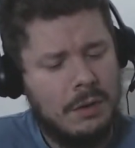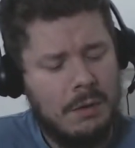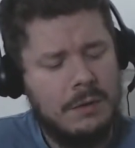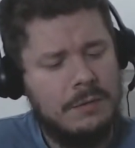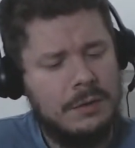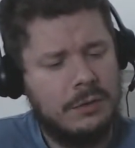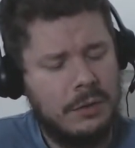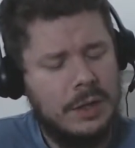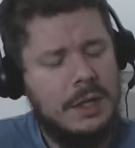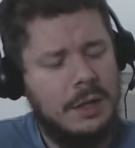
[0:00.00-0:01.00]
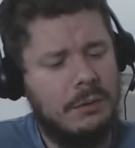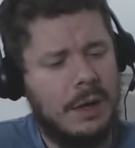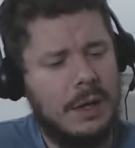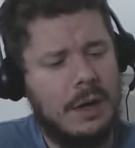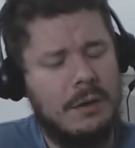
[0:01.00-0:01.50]
all of us are eating
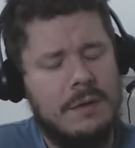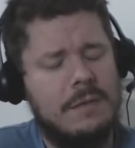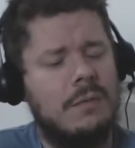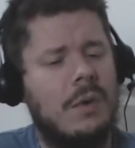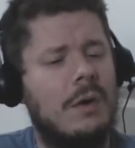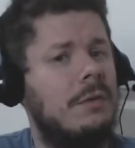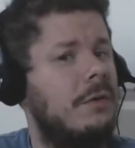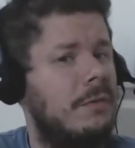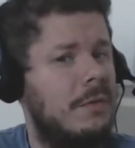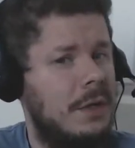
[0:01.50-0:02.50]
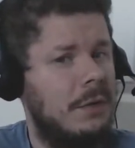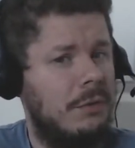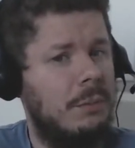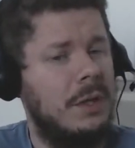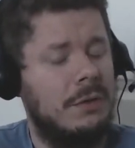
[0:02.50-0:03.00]
right now, even while this video
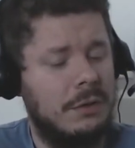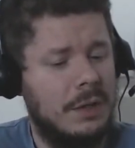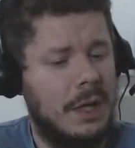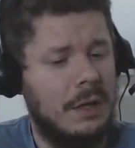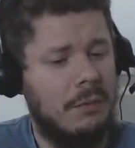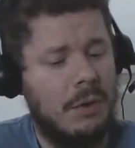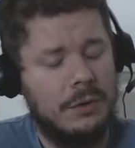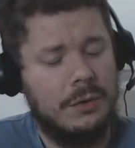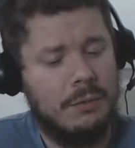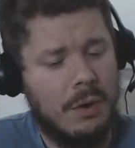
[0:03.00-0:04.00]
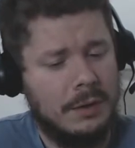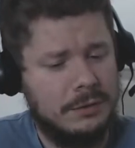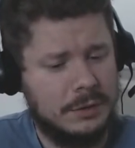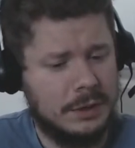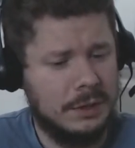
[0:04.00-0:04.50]
is being created, while you're
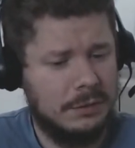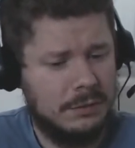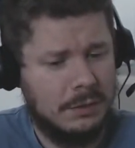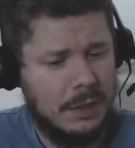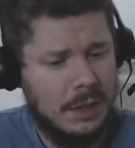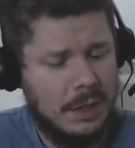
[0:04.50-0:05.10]
watching this,